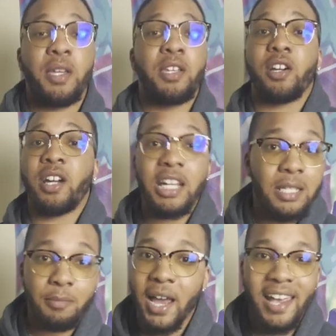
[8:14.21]
your
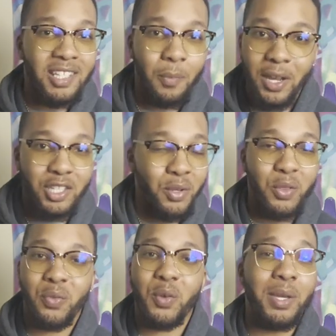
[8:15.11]
customer has to wait two to
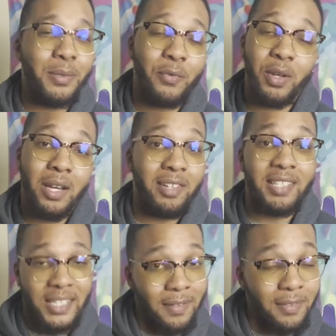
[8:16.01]
three weeks before they
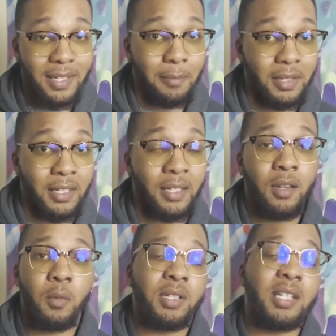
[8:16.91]
receive something,
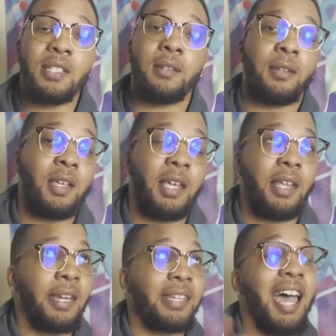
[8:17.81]
which isn't
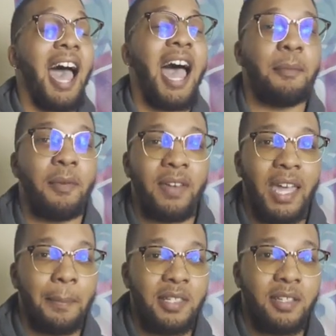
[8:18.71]
in the time of
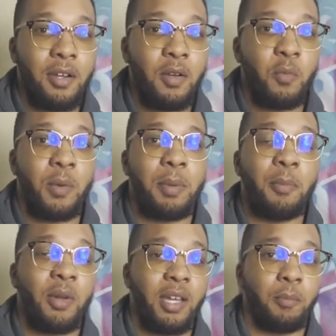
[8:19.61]
Amazon where
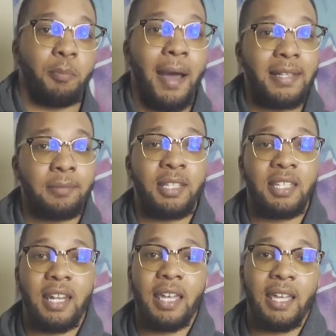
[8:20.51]
people can buy something
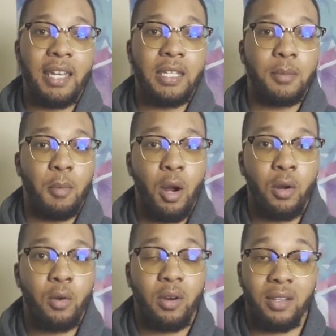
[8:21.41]
today and get it
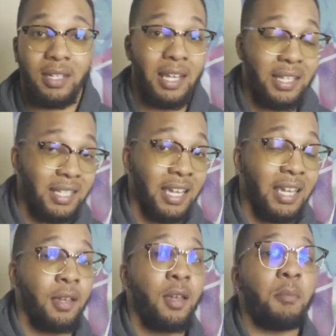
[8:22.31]
tomorrow or the next day.
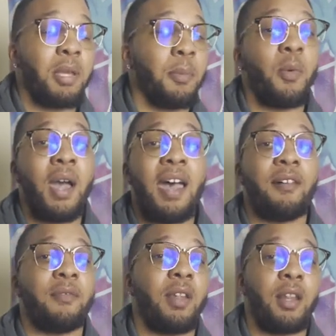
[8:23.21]
People
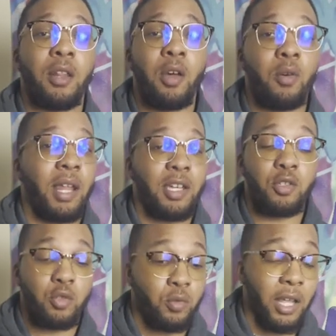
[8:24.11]
have low, like,
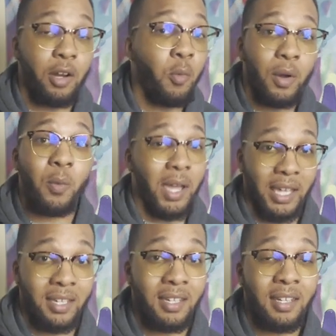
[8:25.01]
they don't want to wait.
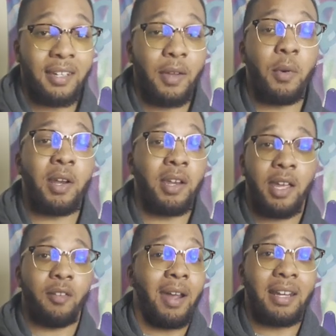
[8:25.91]
They want
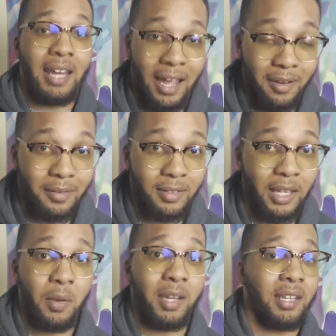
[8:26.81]
it right now. They
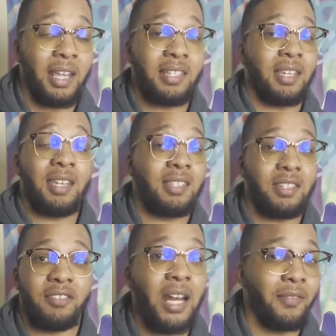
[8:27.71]
want that's
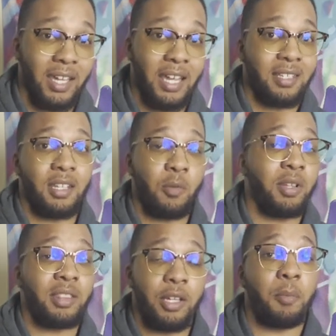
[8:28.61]
instant gratification. They
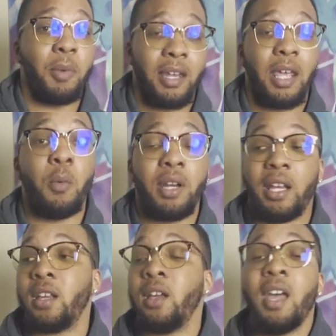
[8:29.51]
want their they want
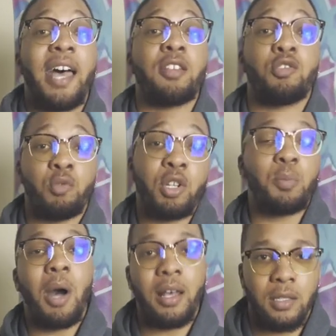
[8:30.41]
it as soon as
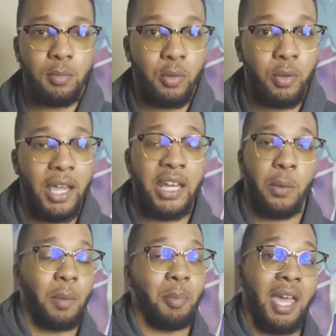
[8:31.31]
possible, and they
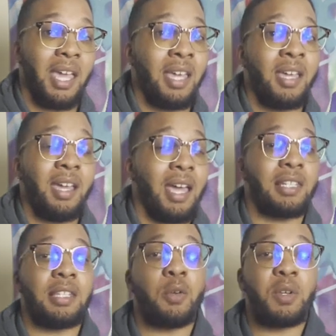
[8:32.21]
want to pay as
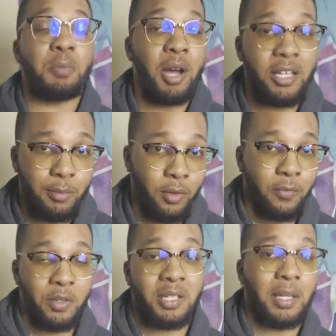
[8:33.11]
little as possible
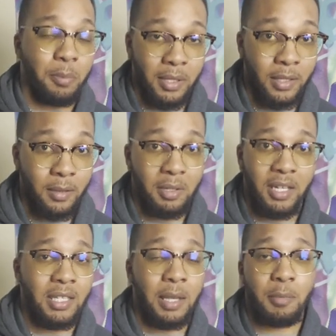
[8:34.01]
for shipping
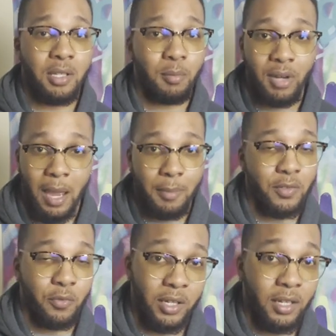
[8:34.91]
because Amazon Prime is
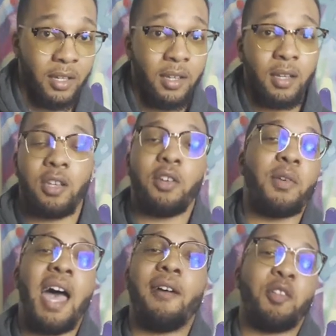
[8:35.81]
free. Now, you don't
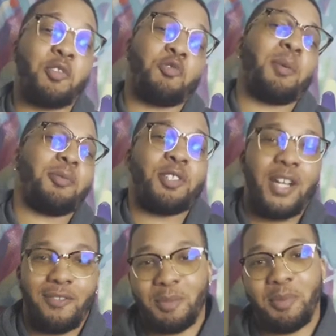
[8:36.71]
have no subscription
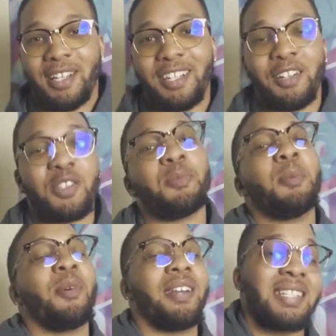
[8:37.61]
service, but you know so
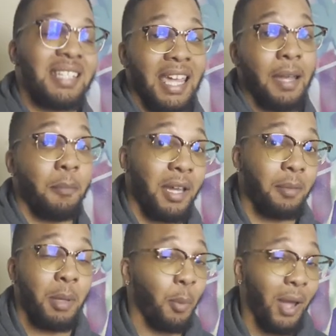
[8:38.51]
people understand. But
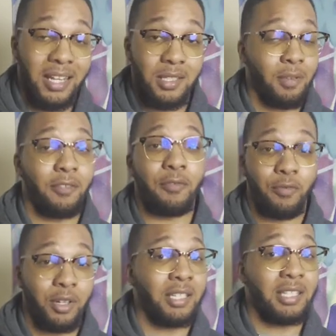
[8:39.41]
people actually want
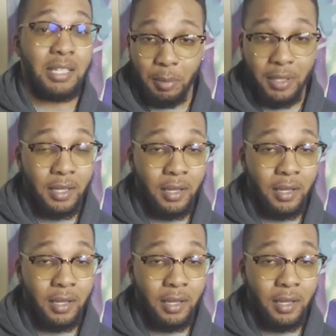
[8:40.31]
free shipping.